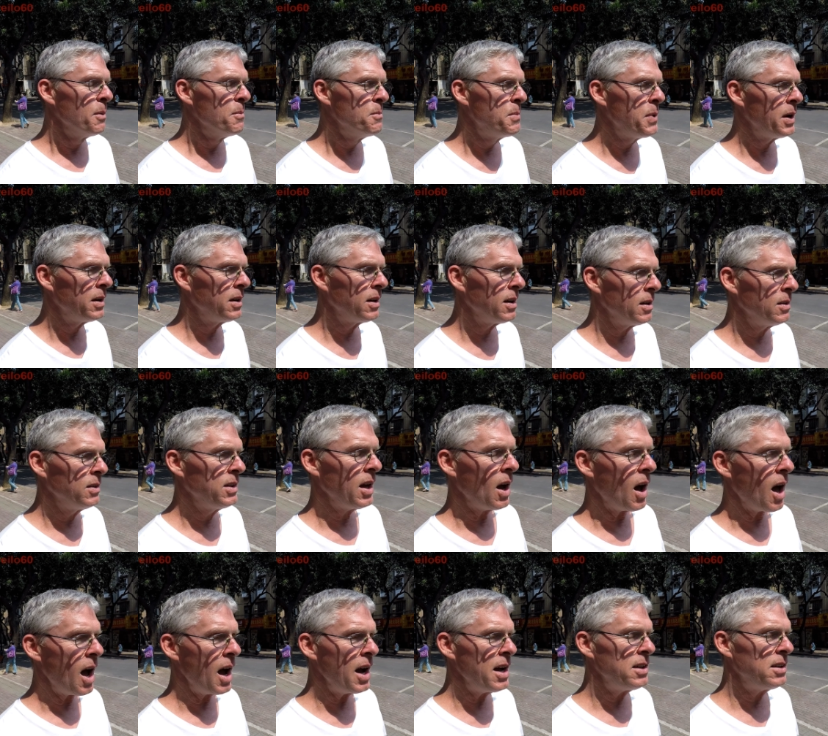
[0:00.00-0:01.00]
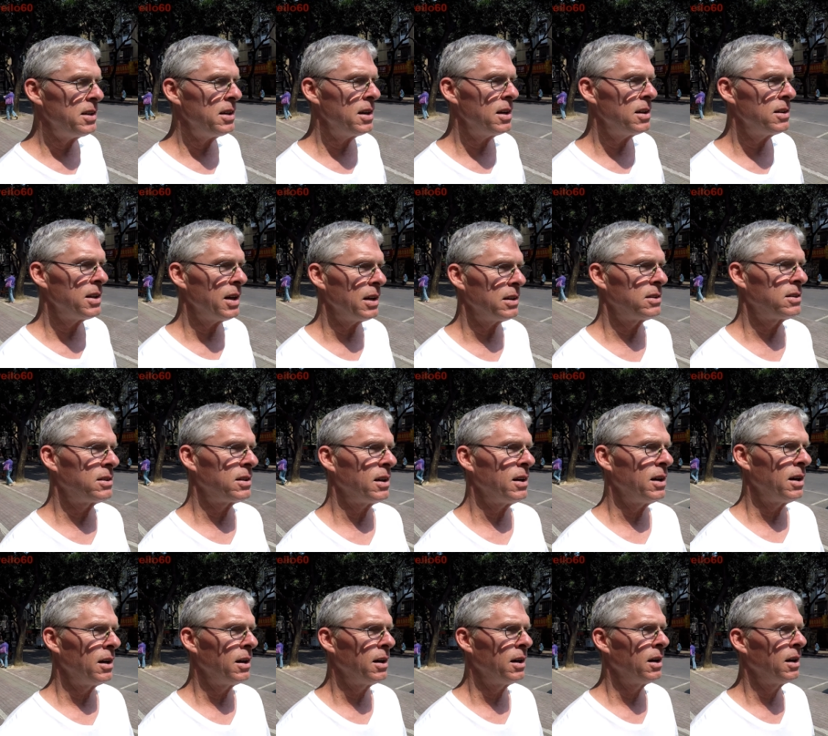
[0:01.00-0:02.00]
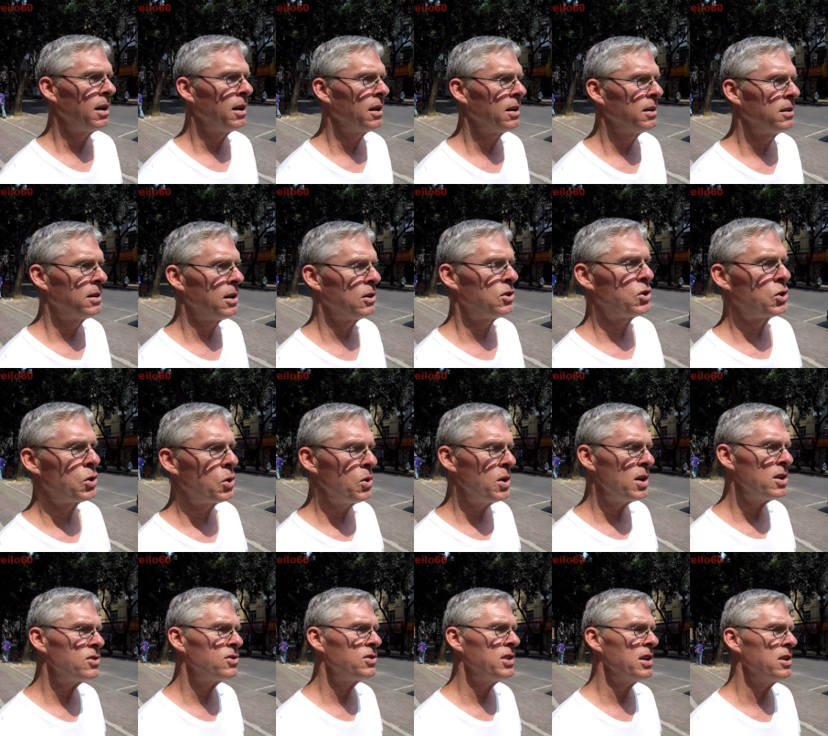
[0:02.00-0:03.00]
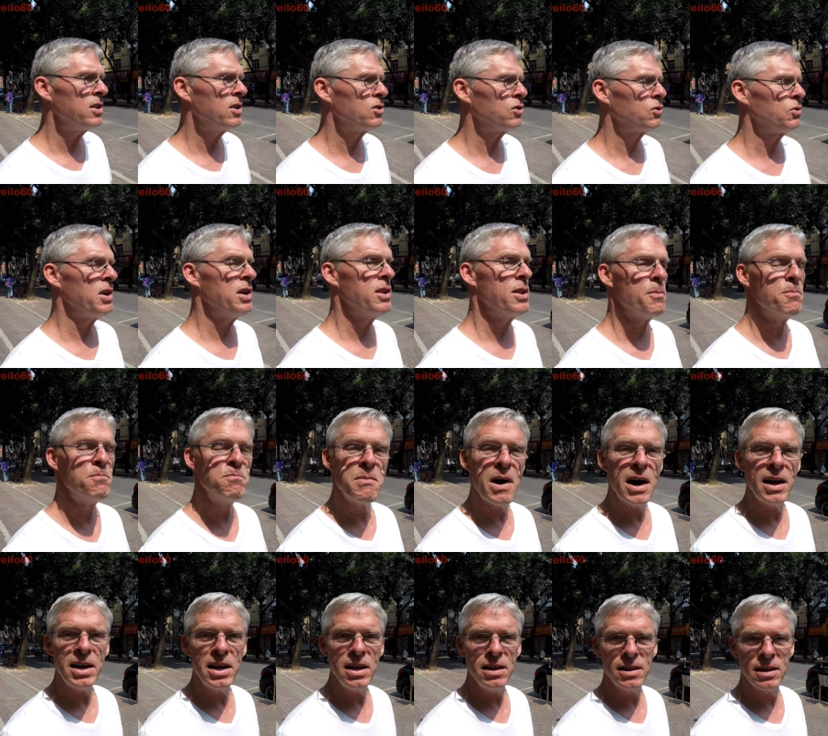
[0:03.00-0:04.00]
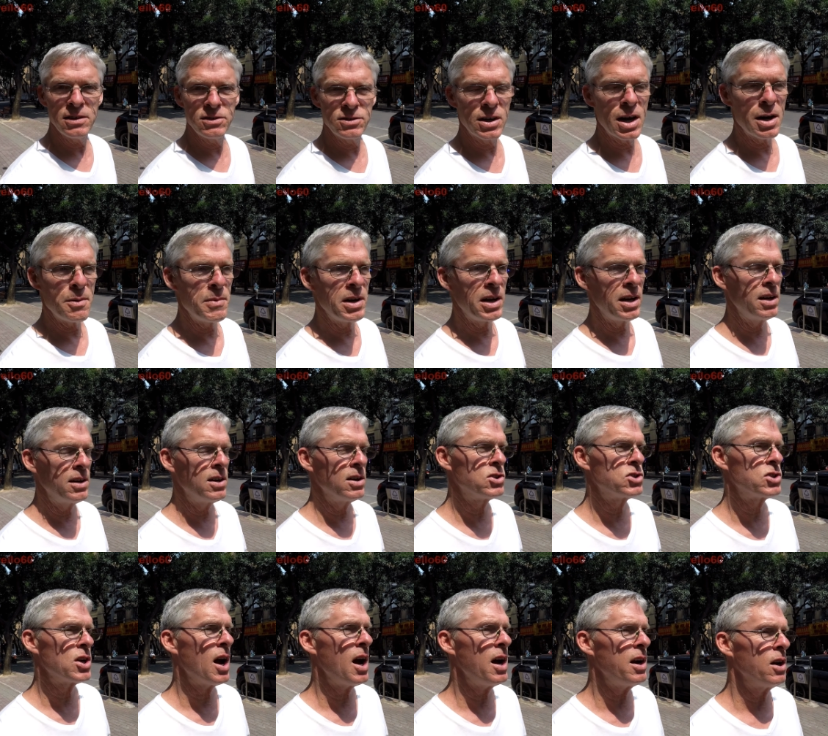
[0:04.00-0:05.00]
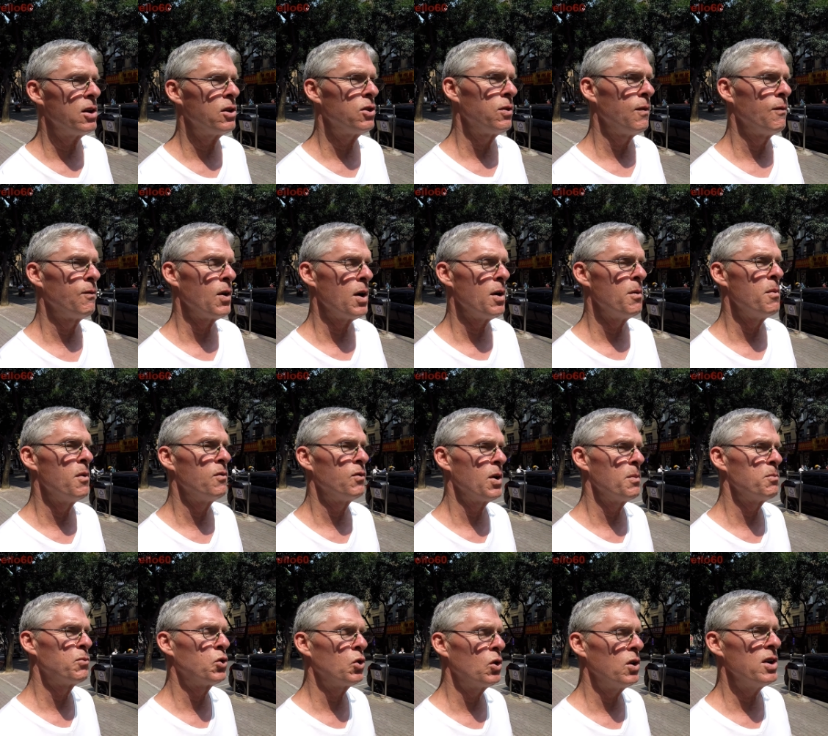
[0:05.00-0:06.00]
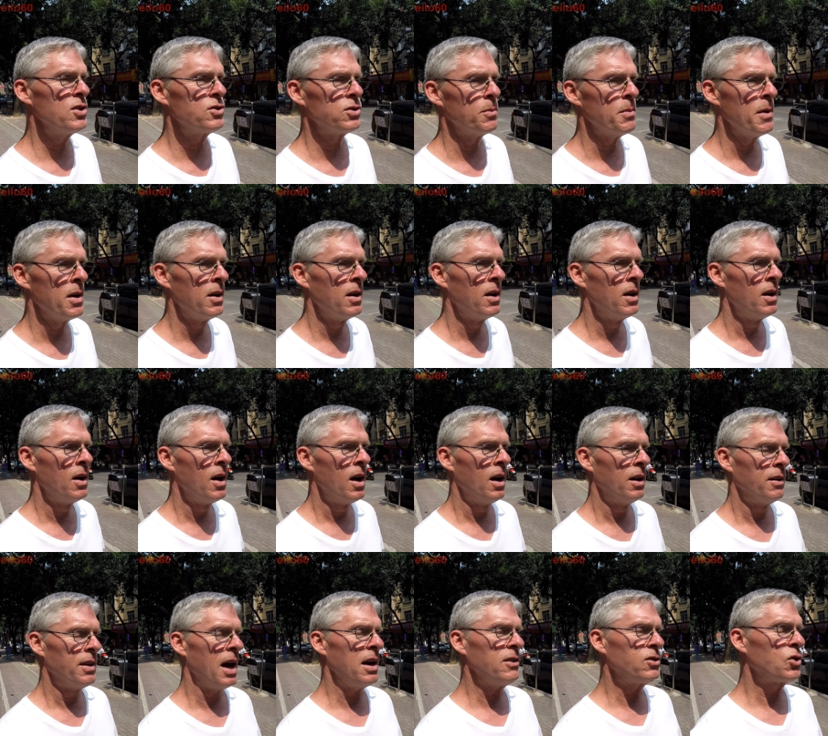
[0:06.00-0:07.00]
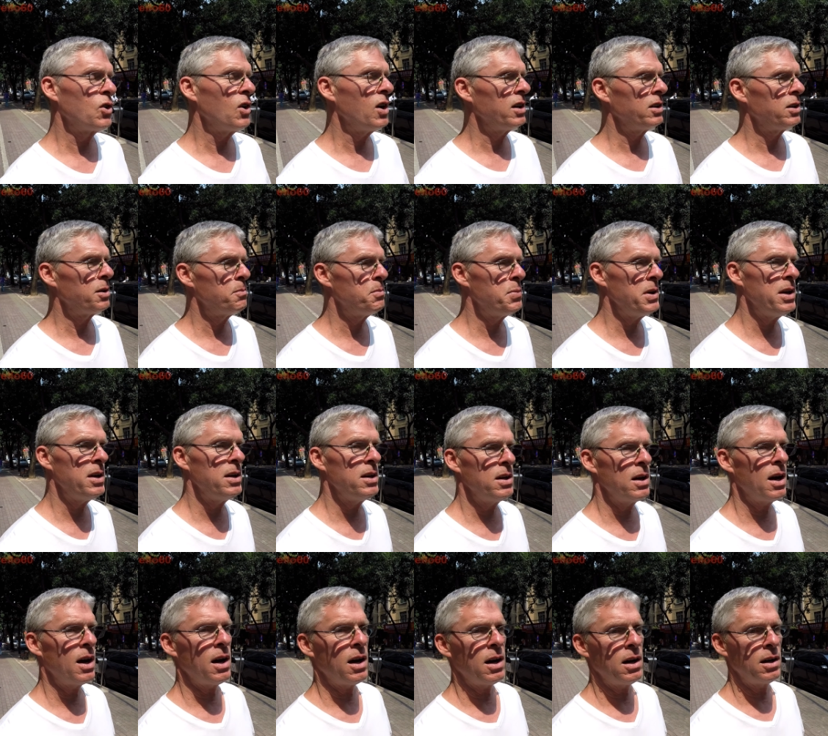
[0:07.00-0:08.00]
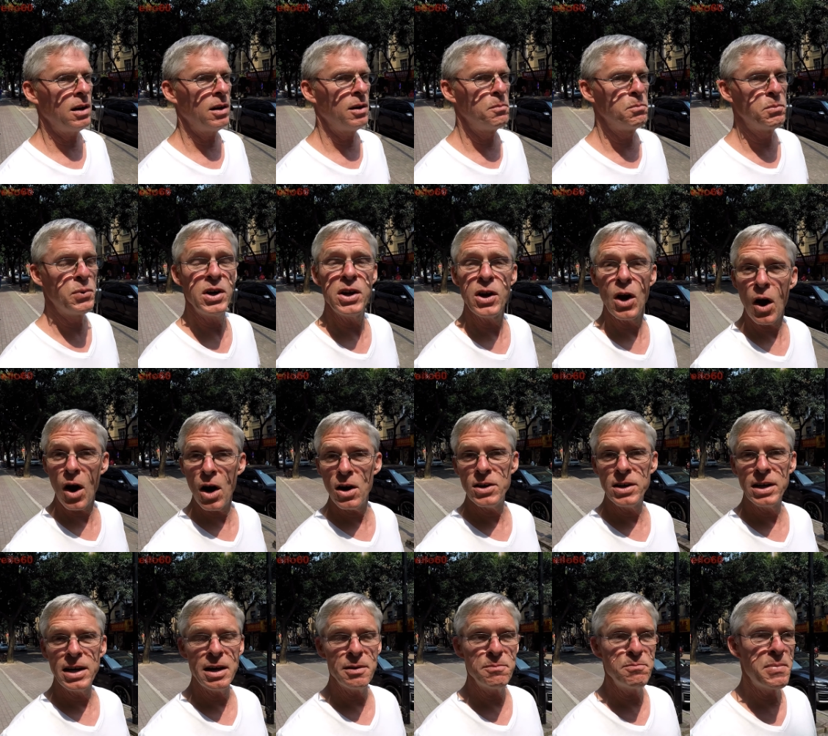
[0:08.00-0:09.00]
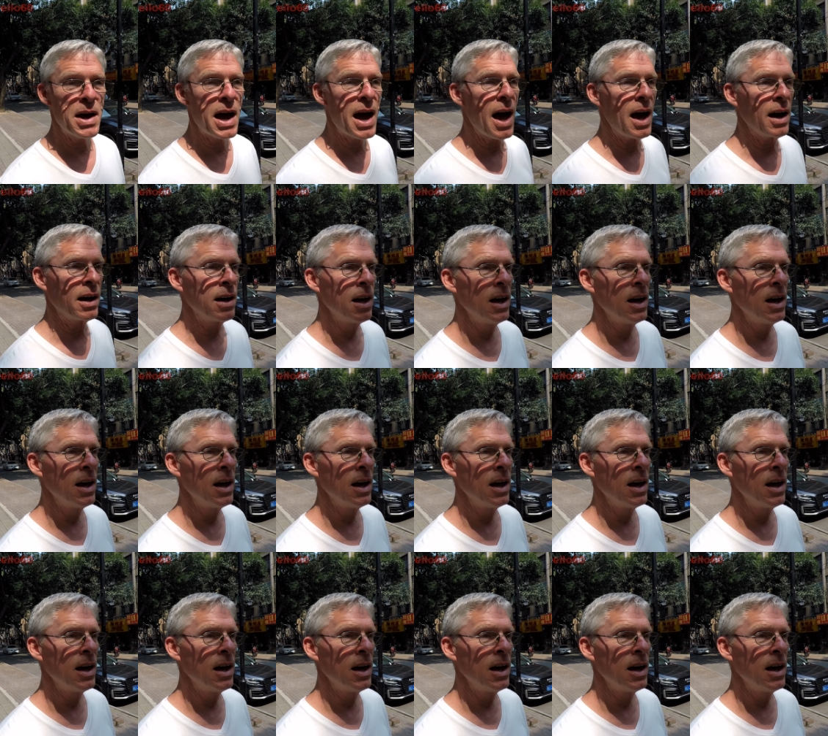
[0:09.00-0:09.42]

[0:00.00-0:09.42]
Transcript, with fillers: But the idea that uh, the tourist industry, the money that's coming into China from from tourism, that's going to be uh, pretty hard to get back.